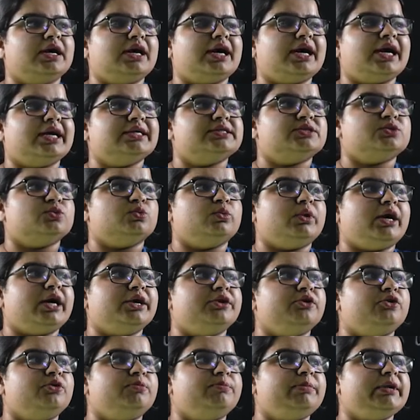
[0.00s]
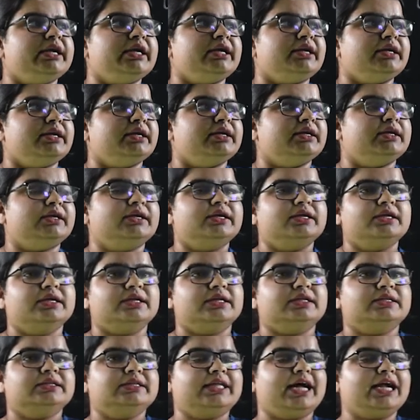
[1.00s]
as 1 rupee,
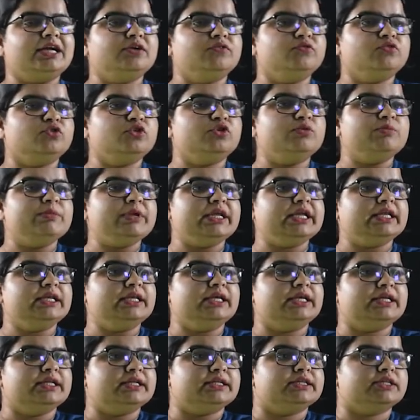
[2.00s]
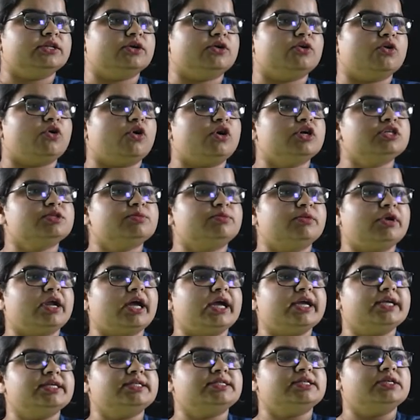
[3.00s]
that would mean the cost
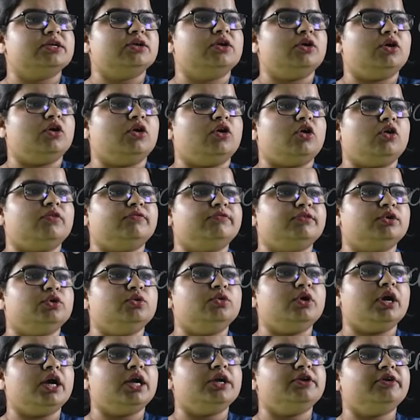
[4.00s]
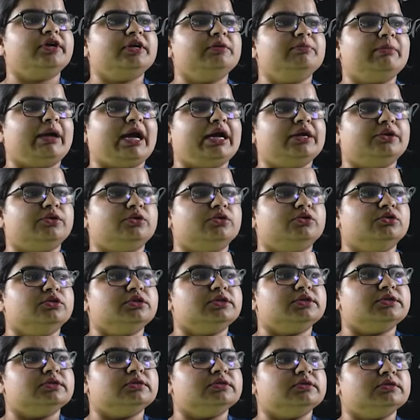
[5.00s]
price of 200
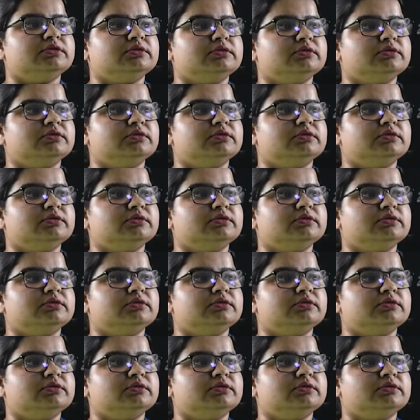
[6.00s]
mangoes